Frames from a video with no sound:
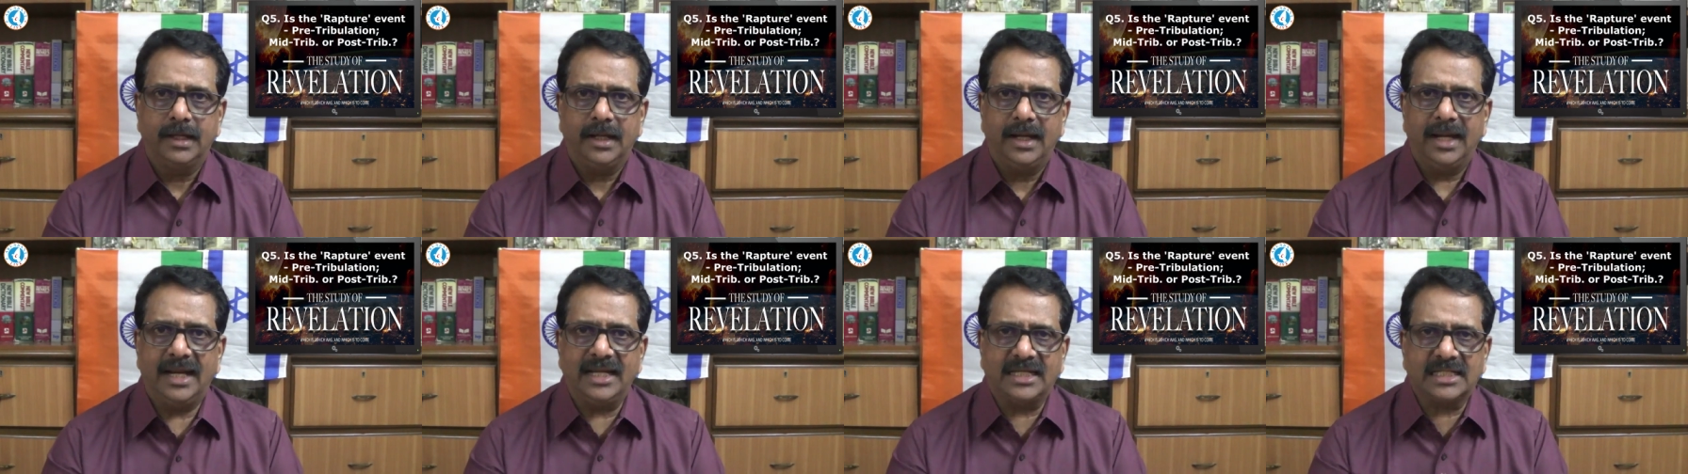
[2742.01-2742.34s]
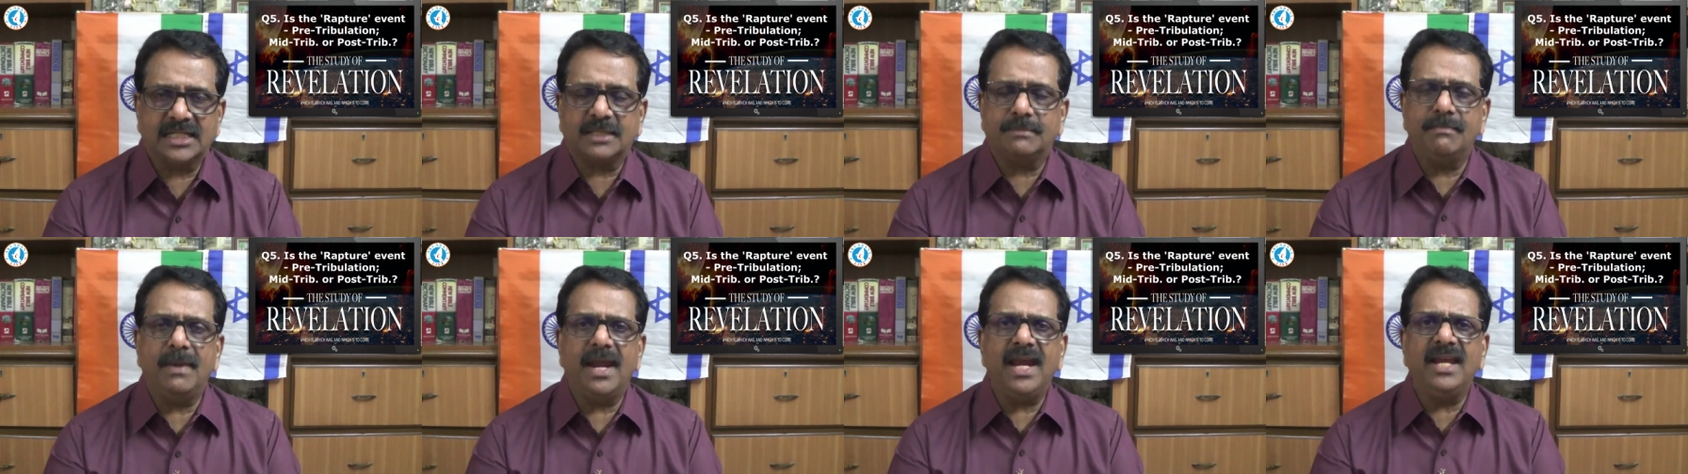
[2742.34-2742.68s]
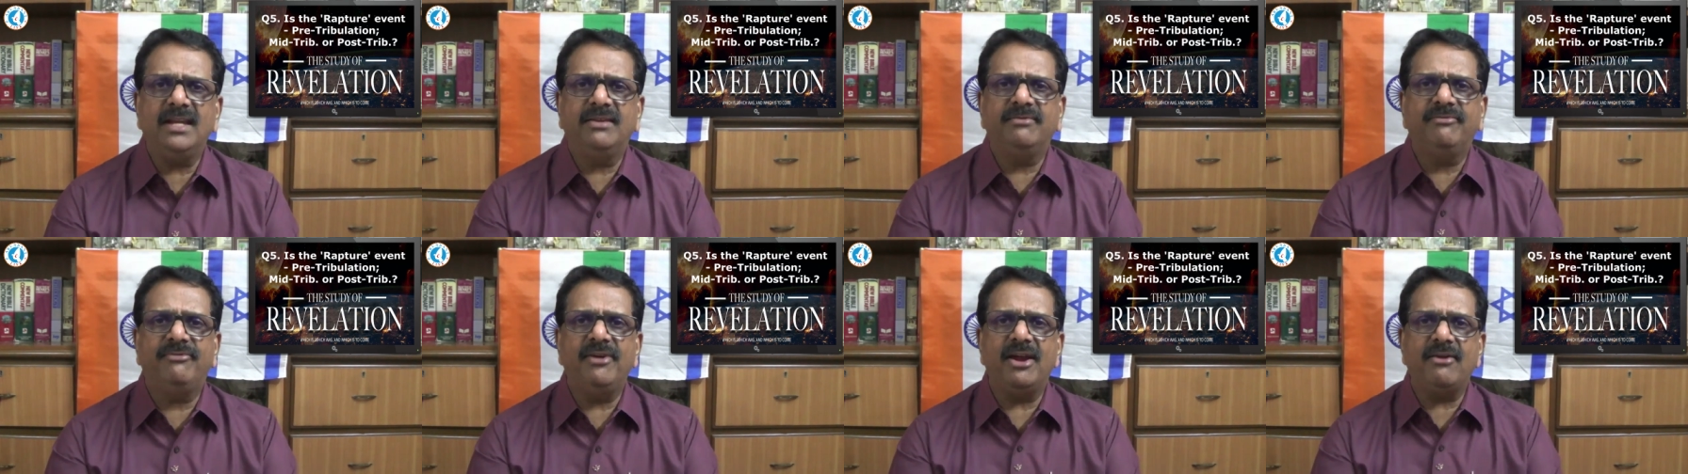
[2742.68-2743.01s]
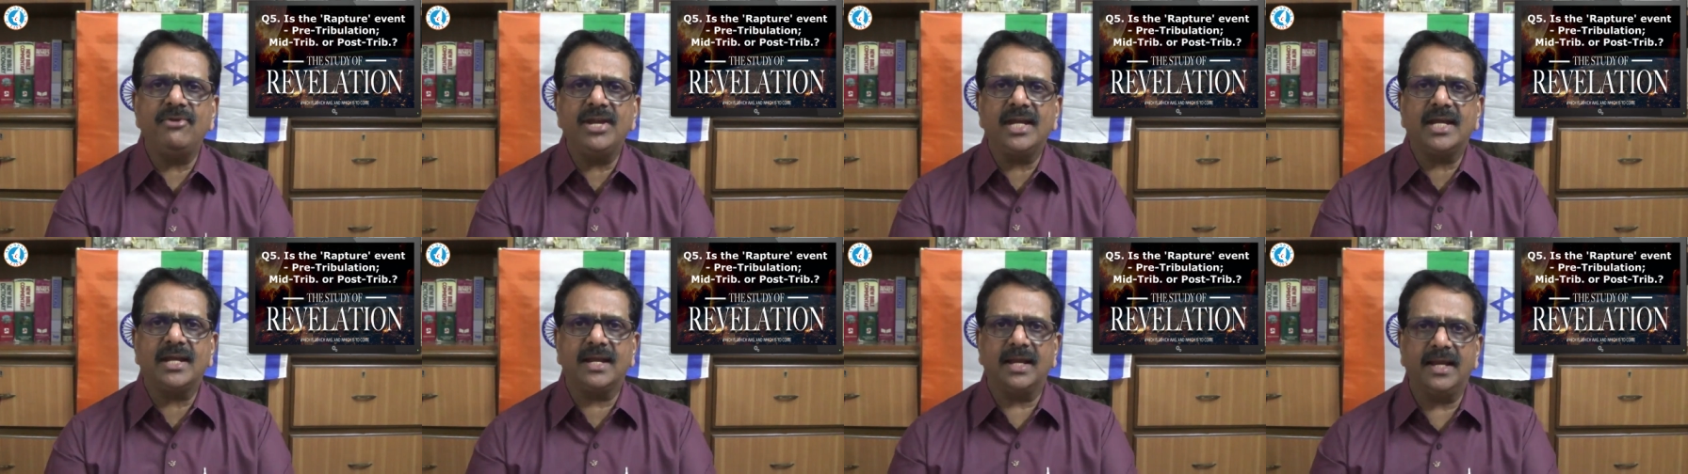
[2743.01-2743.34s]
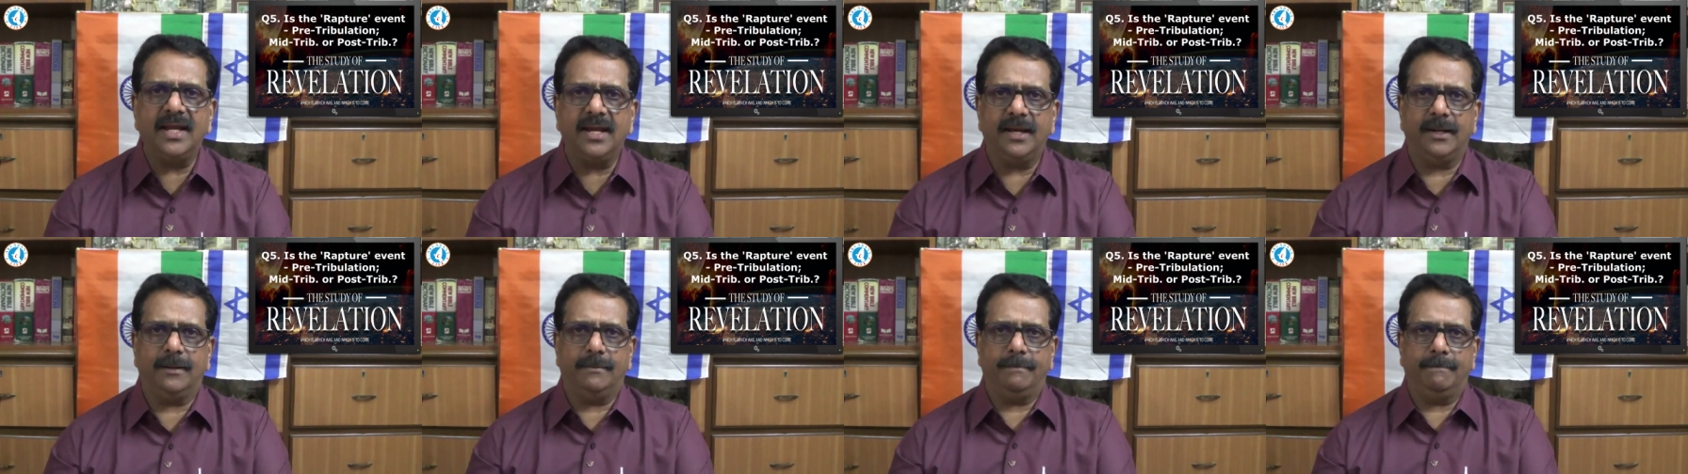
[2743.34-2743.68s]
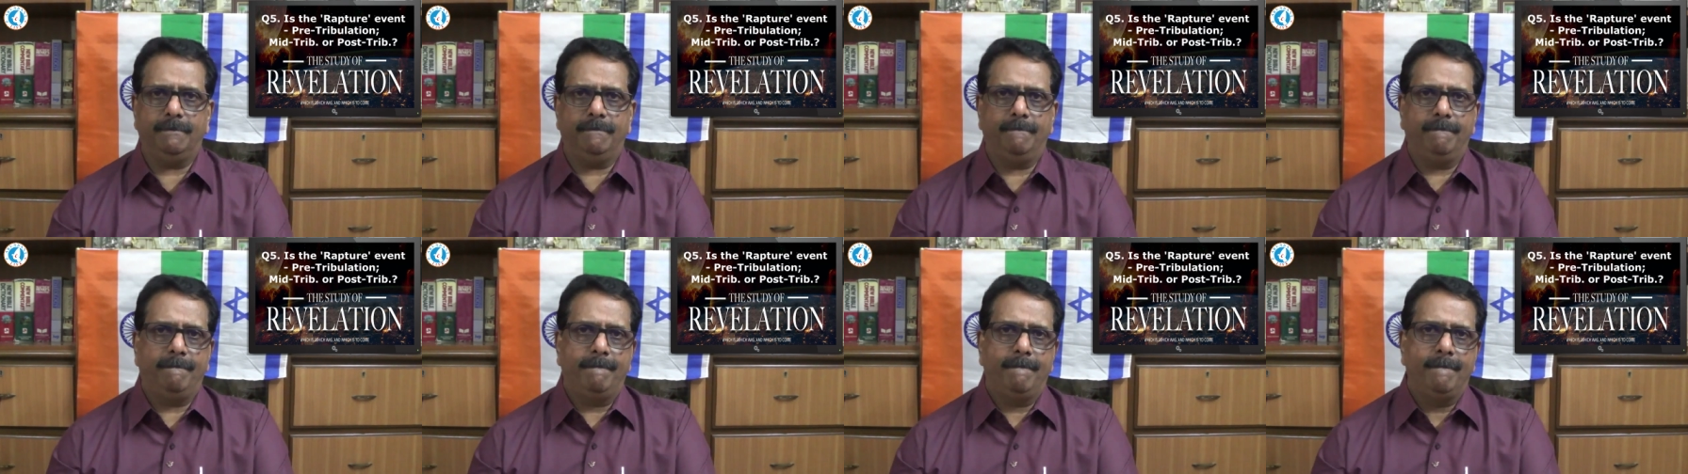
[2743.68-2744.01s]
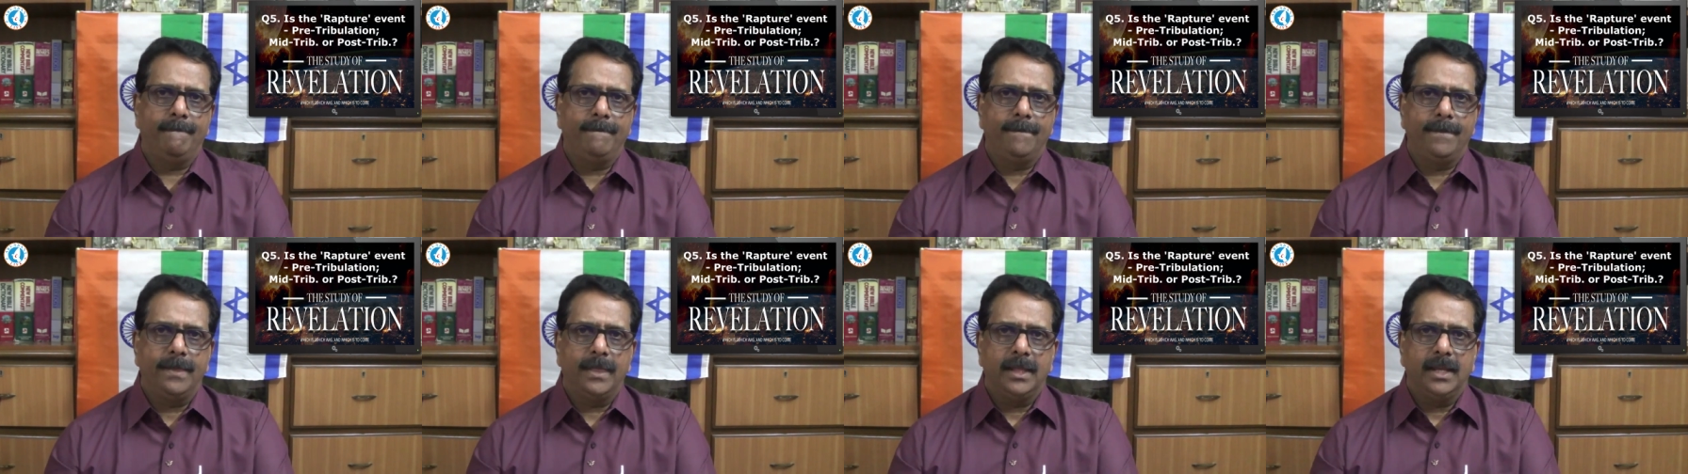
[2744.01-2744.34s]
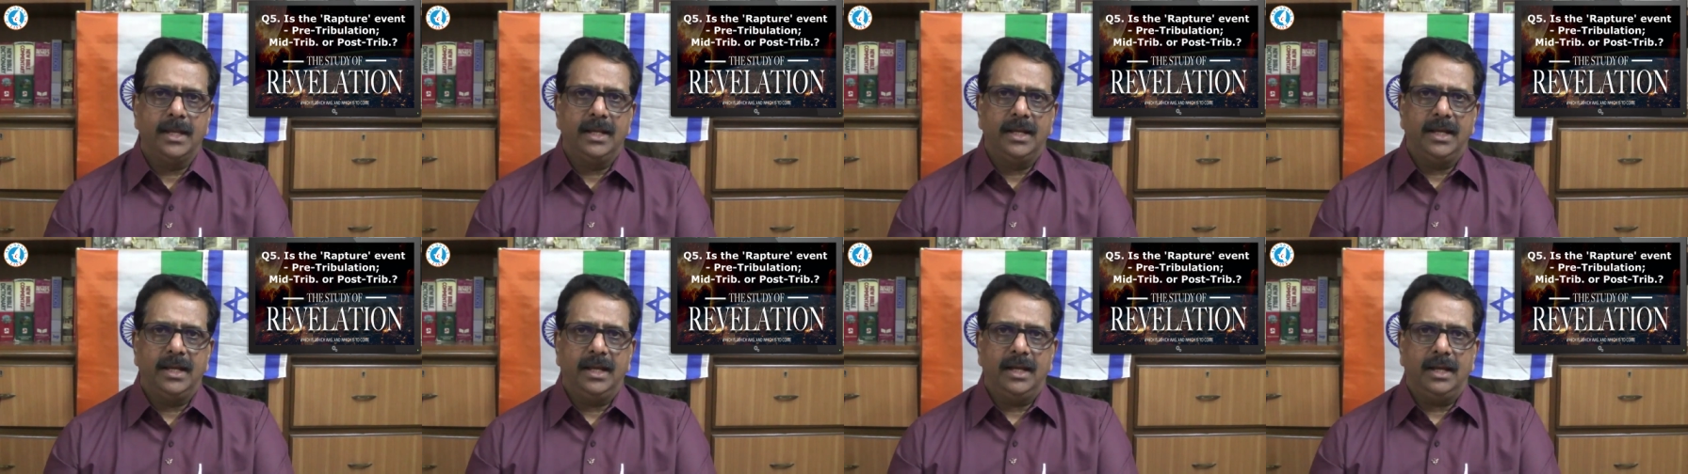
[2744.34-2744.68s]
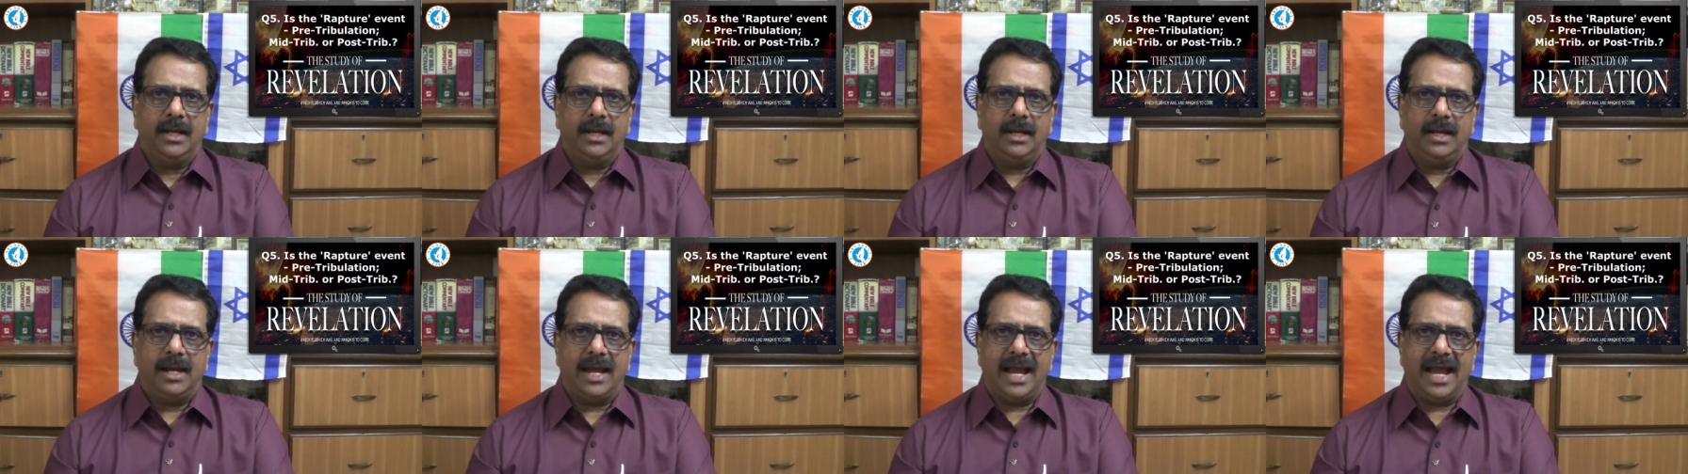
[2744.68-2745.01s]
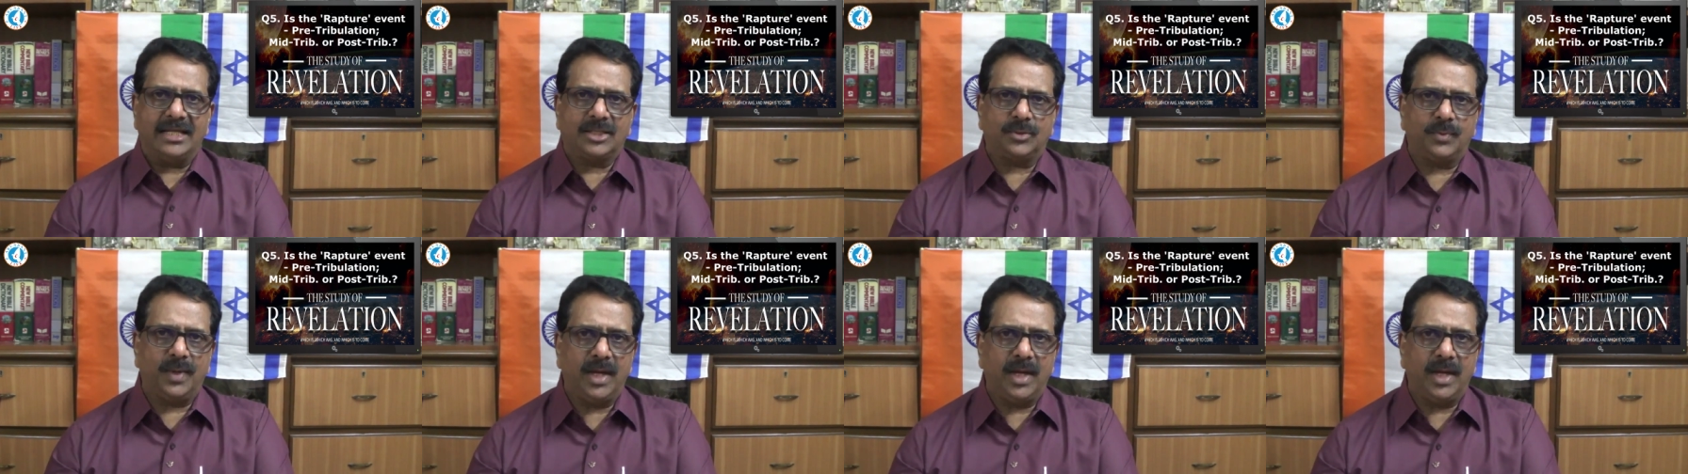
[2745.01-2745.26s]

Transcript: It's made very clear, as